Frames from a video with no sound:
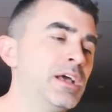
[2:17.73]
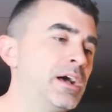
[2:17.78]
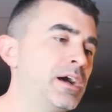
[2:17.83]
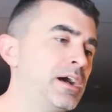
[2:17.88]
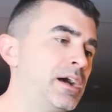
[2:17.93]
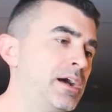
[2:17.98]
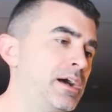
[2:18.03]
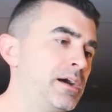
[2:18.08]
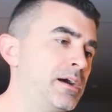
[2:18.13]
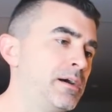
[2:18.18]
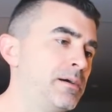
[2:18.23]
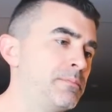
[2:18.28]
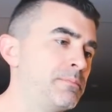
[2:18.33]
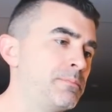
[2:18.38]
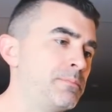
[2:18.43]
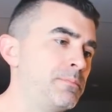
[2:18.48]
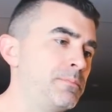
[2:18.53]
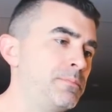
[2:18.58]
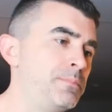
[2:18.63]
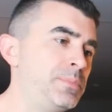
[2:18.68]

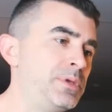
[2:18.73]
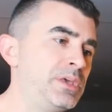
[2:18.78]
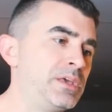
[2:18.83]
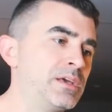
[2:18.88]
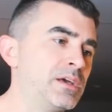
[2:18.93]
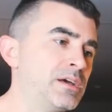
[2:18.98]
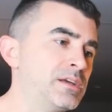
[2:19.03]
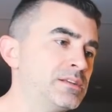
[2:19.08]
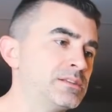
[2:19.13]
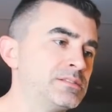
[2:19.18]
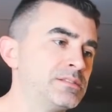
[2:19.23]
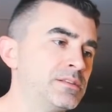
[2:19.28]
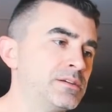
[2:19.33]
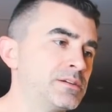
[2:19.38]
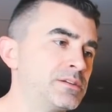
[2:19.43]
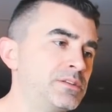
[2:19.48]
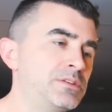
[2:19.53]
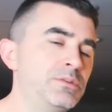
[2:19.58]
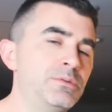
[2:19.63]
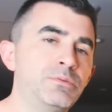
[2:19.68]
Because,
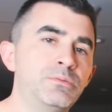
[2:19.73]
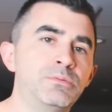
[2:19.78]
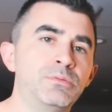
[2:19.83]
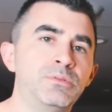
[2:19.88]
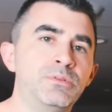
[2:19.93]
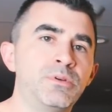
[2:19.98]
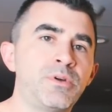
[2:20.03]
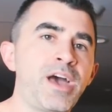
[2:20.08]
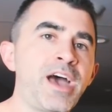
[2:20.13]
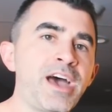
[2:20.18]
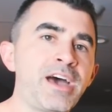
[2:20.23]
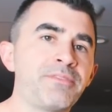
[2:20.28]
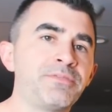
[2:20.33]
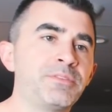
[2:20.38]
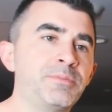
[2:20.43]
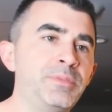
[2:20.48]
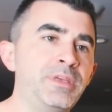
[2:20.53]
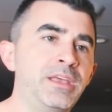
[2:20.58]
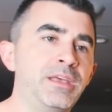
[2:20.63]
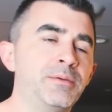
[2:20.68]
look, you have
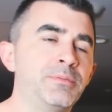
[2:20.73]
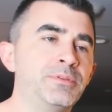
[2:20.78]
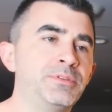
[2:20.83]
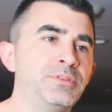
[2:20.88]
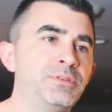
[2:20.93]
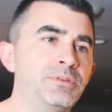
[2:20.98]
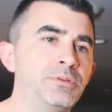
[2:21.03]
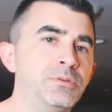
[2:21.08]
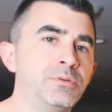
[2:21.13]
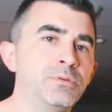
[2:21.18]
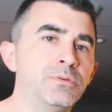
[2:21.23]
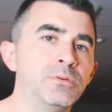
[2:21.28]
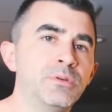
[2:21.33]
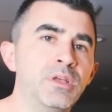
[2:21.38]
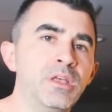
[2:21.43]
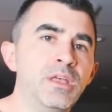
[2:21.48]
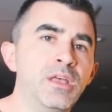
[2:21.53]
to be able to